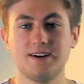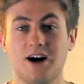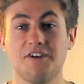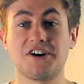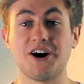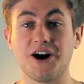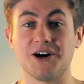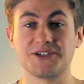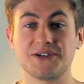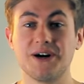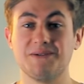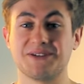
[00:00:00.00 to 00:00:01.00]
Of course,
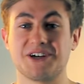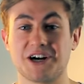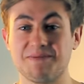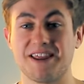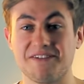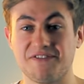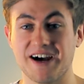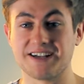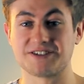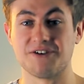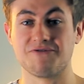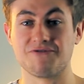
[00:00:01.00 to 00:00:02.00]
we're talking about the
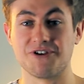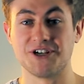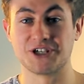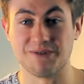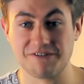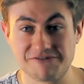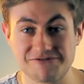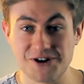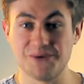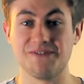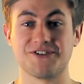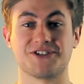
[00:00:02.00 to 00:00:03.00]
effect of running someone
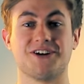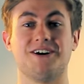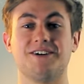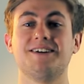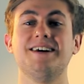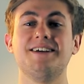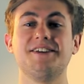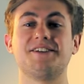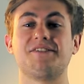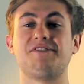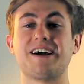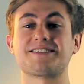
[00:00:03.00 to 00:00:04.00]
through with a sword.
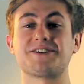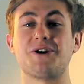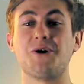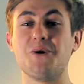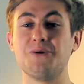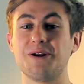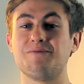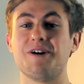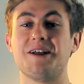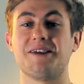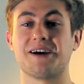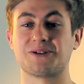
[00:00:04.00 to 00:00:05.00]
This effect only
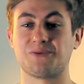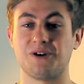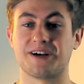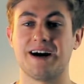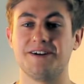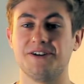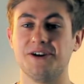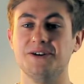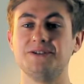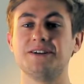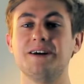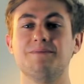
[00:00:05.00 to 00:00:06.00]
really has one kind of
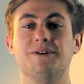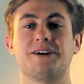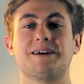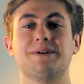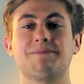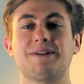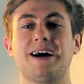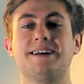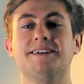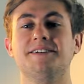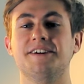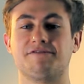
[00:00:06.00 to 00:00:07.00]
use, but it can be
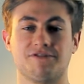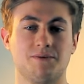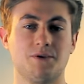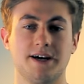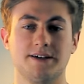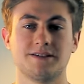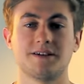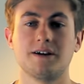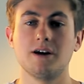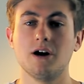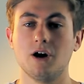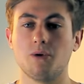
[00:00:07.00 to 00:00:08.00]
applied in different ways.
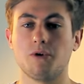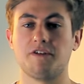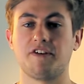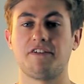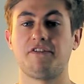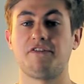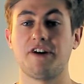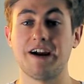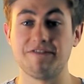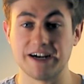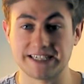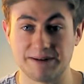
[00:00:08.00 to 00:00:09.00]
One of our
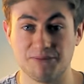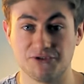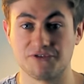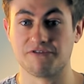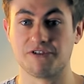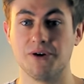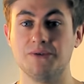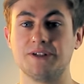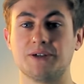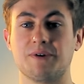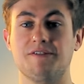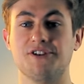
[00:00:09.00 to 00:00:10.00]
favourite examples from Thrones
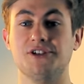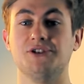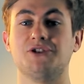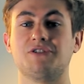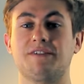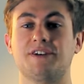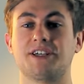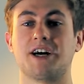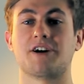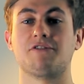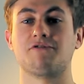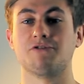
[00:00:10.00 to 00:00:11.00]
is where it's used to drive a
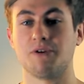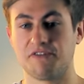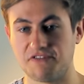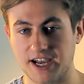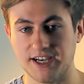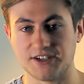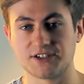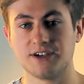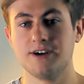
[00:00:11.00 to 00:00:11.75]
dagger through a face